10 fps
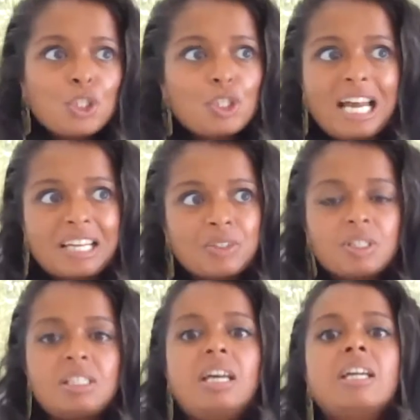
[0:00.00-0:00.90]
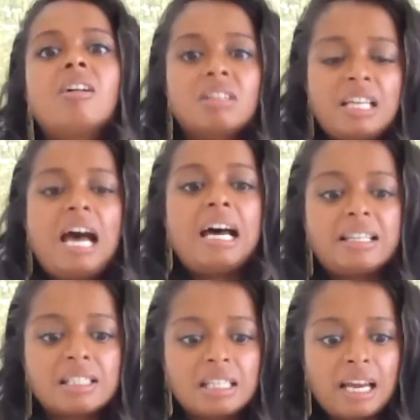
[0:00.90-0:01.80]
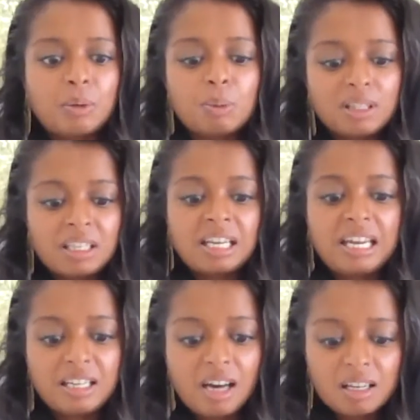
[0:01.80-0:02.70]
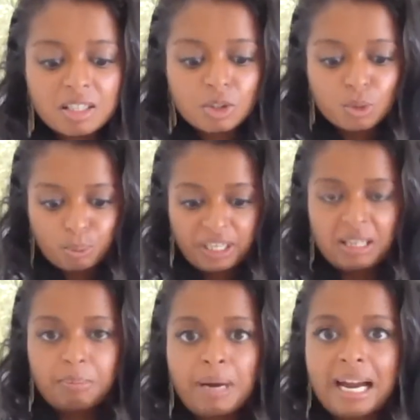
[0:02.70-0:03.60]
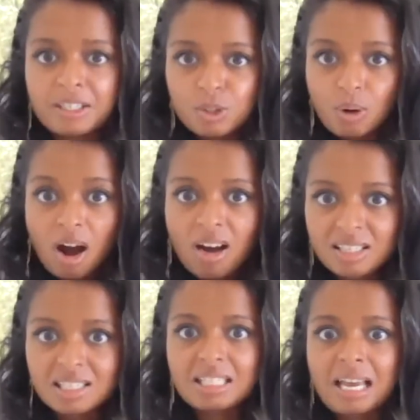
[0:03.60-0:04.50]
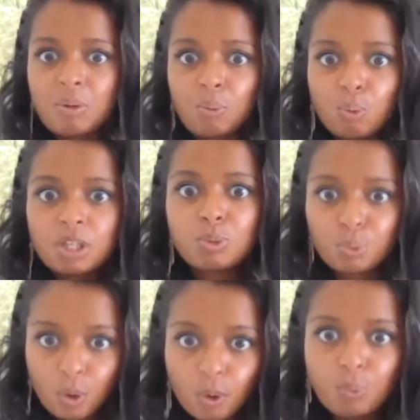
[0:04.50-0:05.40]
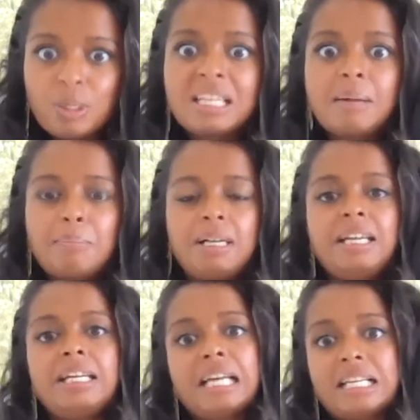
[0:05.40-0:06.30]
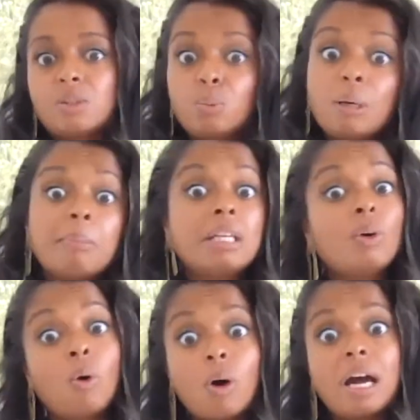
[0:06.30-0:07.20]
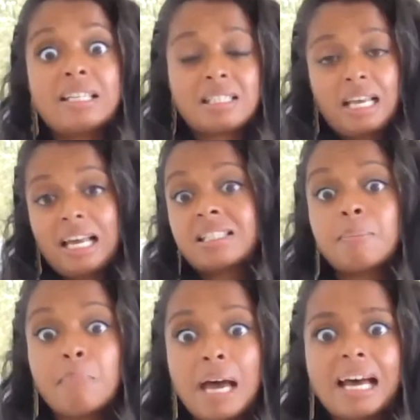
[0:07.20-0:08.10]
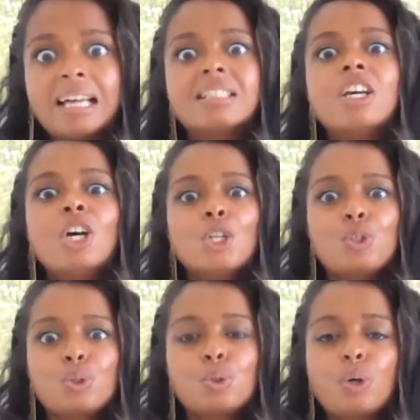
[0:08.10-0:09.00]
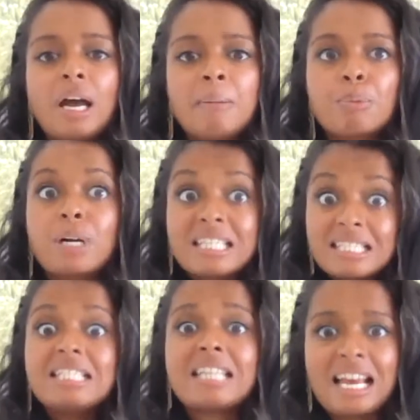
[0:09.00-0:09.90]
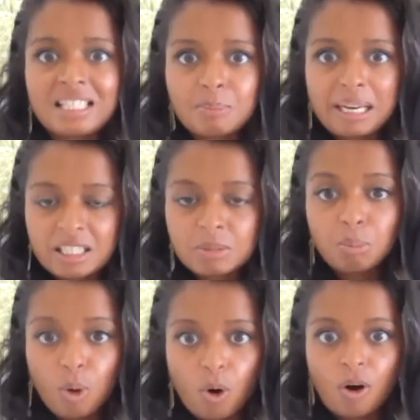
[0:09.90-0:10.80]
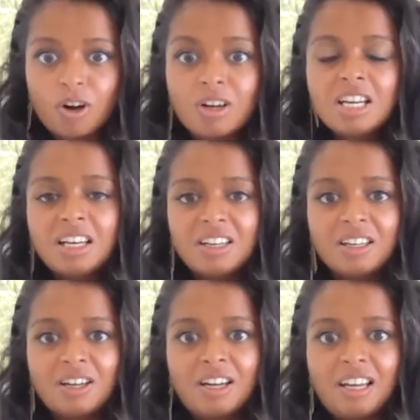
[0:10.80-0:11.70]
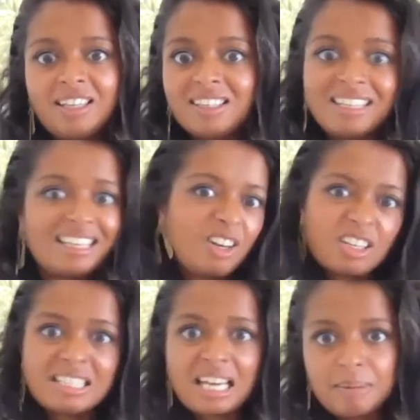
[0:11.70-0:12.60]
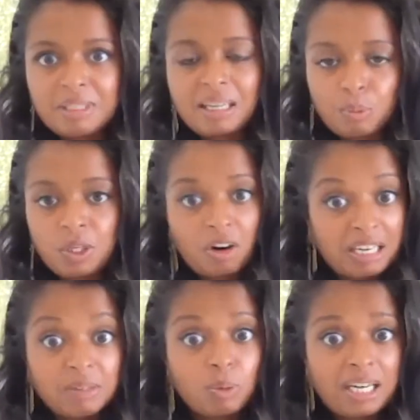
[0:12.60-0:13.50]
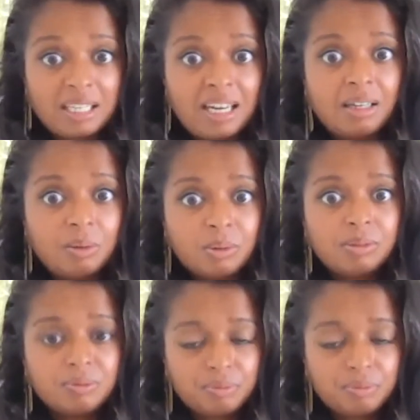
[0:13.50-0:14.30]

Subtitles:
would you like to say on that, like with the chaos, to bring it back to us, and what role we can play as women or as a man to embrace these aspects more in the chaotic times that we are in right now?